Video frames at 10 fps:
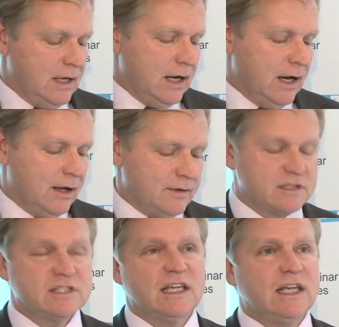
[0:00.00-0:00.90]
the
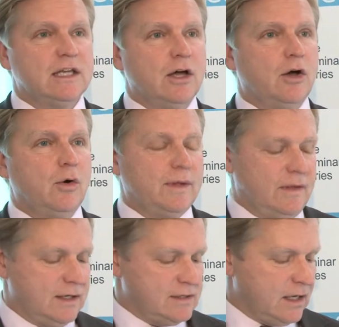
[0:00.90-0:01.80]
CEO and
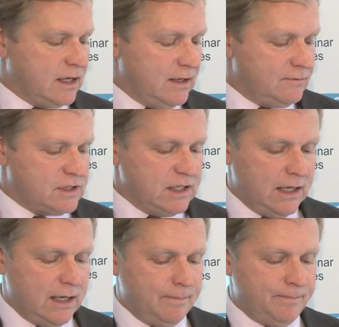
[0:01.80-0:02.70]
the executive
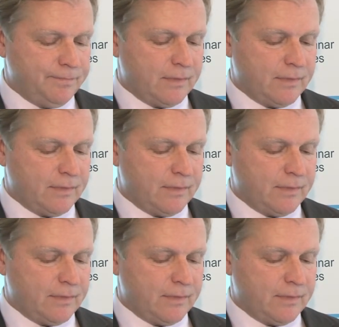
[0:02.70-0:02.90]
team,